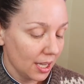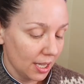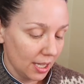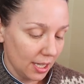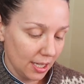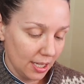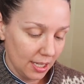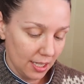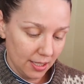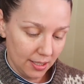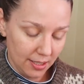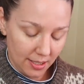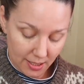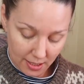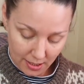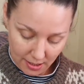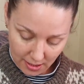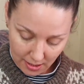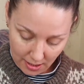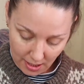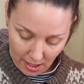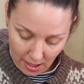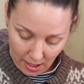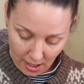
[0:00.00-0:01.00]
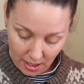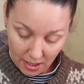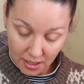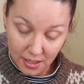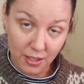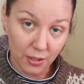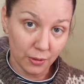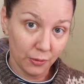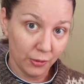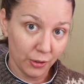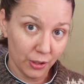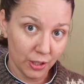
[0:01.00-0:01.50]
is, and it's
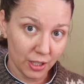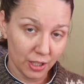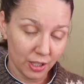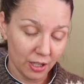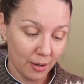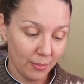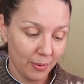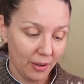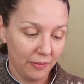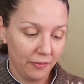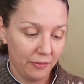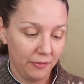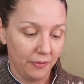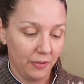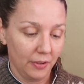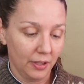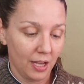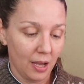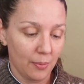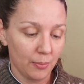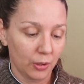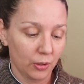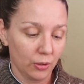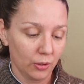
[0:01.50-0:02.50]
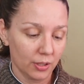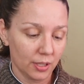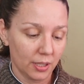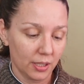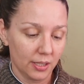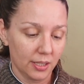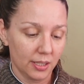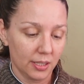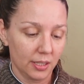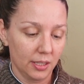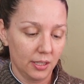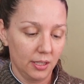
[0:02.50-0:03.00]
the first time I've come across
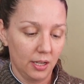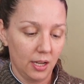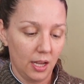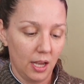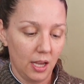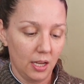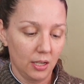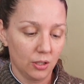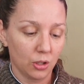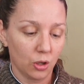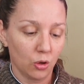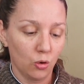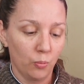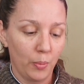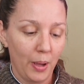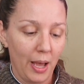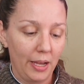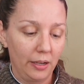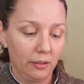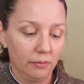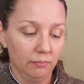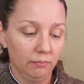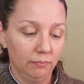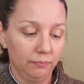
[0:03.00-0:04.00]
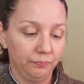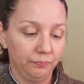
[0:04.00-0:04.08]
this in a doll pattern,